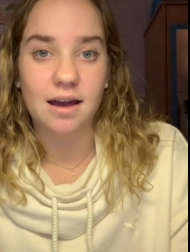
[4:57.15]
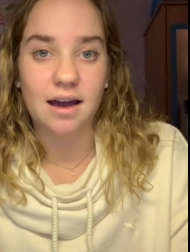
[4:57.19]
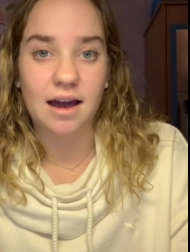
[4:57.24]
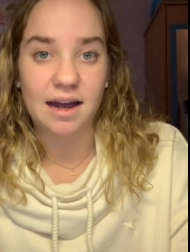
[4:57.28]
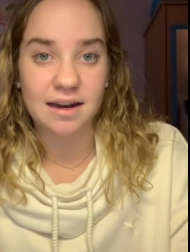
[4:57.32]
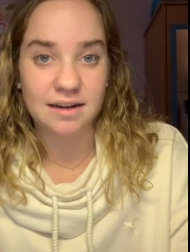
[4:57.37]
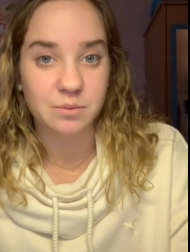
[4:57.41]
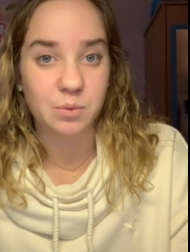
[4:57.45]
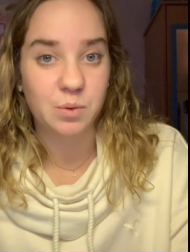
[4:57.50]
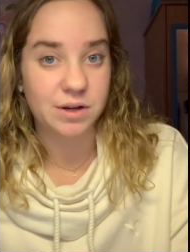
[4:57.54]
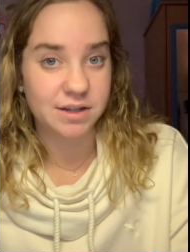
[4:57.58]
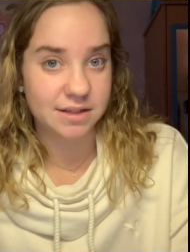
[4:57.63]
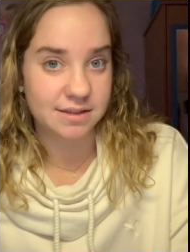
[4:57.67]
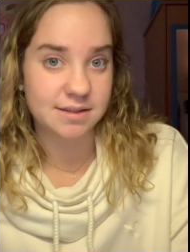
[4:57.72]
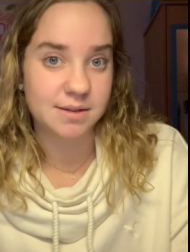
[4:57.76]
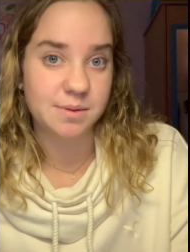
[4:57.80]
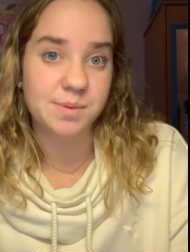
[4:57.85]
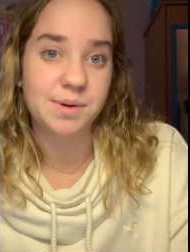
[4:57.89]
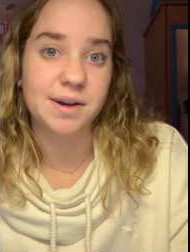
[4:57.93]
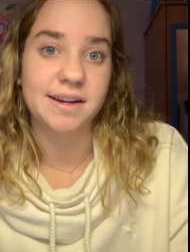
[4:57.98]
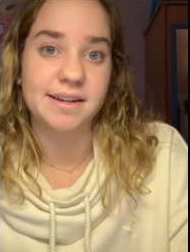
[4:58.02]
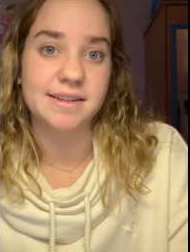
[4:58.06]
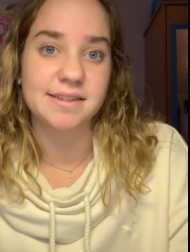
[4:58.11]
I was
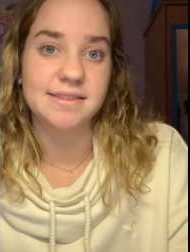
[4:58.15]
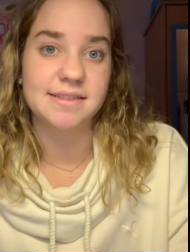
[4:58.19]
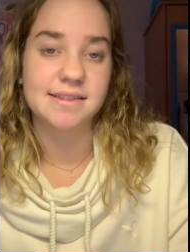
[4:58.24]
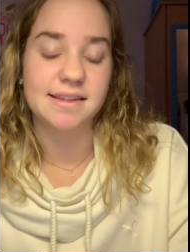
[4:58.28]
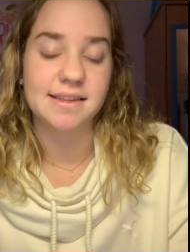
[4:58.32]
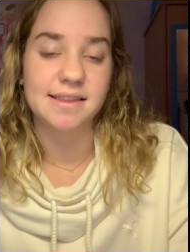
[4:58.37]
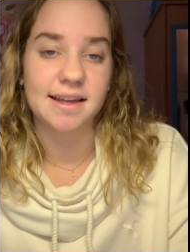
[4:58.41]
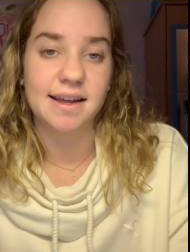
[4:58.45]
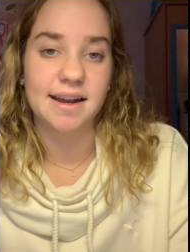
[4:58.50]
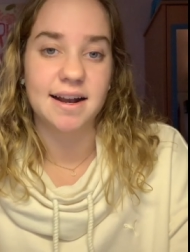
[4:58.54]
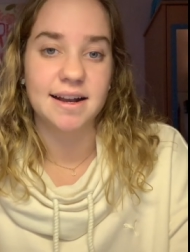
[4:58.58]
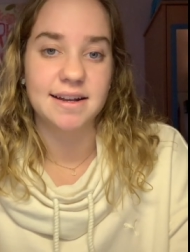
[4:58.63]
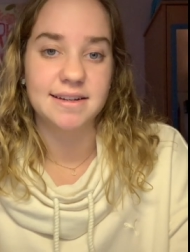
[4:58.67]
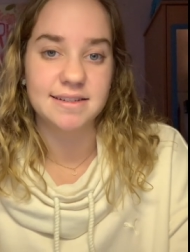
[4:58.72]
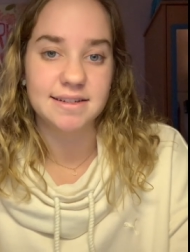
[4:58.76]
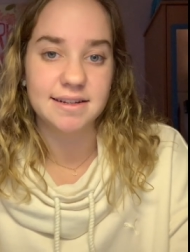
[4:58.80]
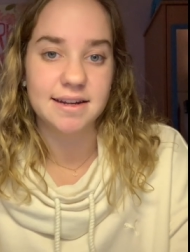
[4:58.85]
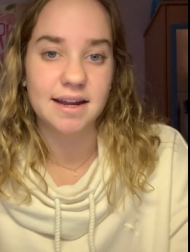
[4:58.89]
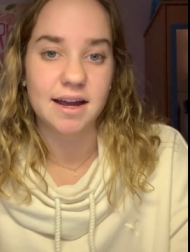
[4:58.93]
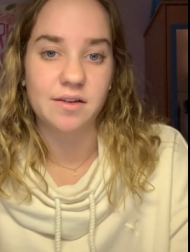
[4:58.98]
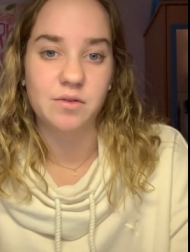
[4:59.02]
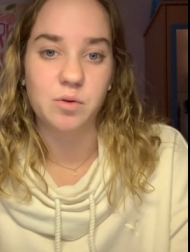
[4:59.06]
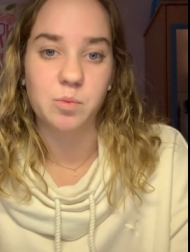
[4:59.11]
depressed and that I
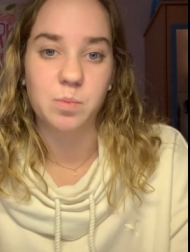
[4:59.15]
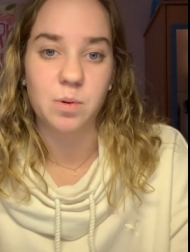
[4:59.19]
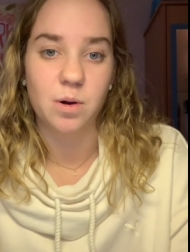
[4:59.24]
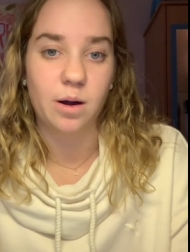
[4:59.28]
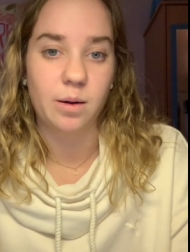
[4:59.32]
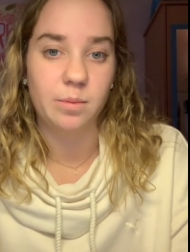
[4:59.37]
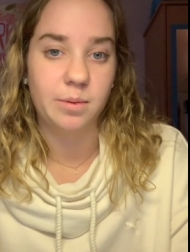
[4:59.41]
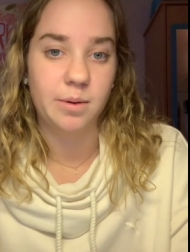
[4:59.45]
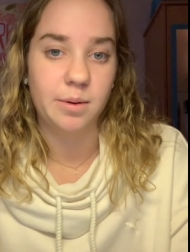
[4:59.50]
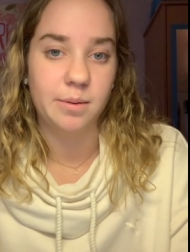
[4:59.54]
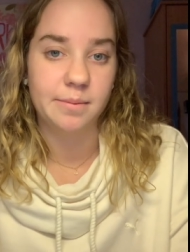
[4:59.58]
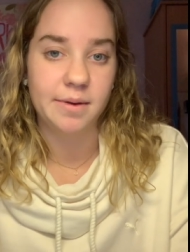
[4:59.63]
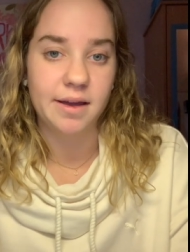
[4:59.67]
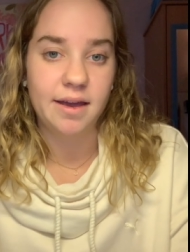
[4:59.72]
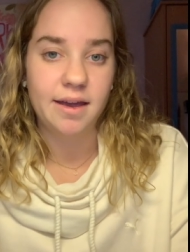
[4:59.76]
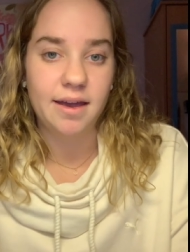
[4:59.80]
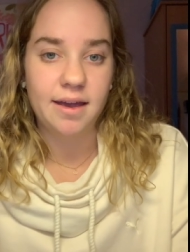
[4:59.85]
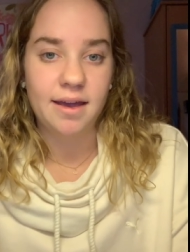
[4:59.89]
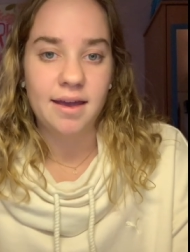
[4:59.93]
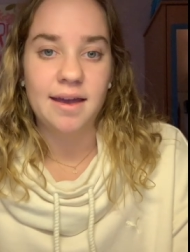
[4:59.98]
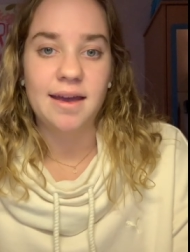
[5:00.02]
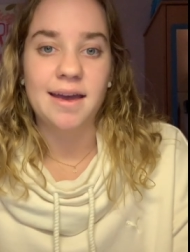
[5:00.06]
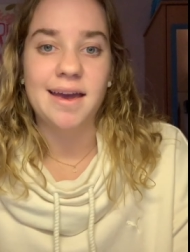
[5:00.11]
did have a problem.
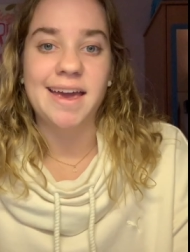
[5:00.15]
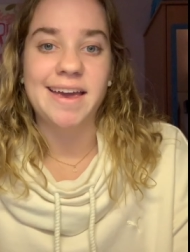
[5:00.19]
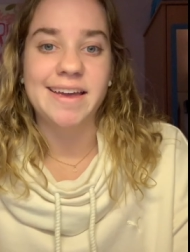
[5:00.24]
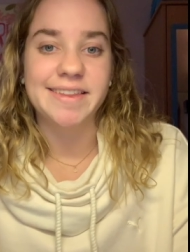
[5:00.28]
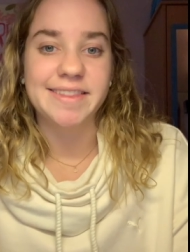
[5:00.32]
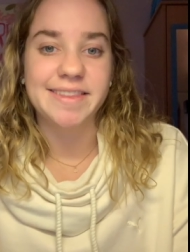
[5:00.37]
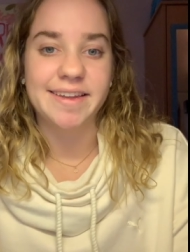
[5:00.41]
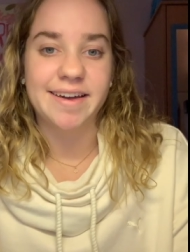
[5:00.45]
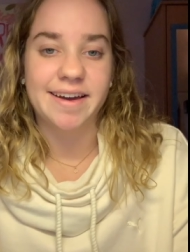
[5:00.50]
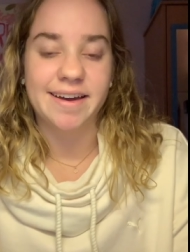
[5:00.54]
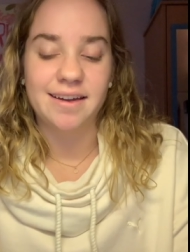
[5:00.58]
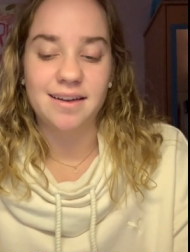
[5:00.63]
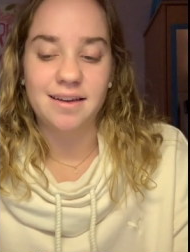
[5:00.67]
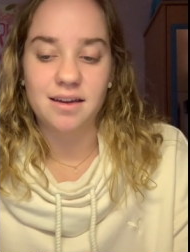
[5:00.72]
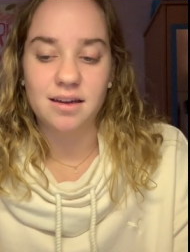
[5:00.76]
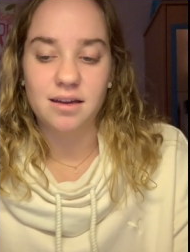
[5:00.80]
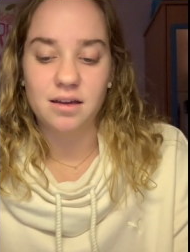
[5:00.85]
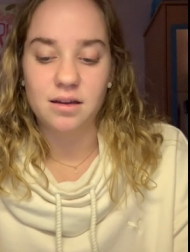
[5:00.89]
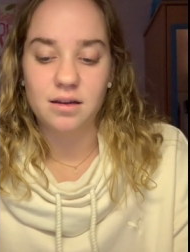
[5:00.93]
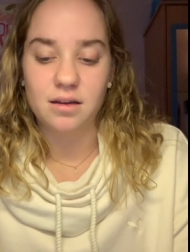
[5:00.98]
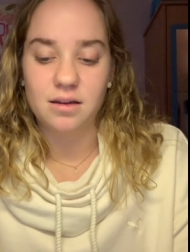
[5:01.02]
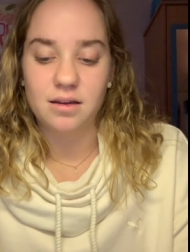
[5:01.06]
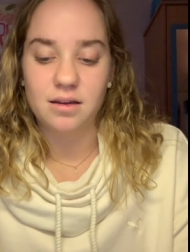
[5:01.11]
And like,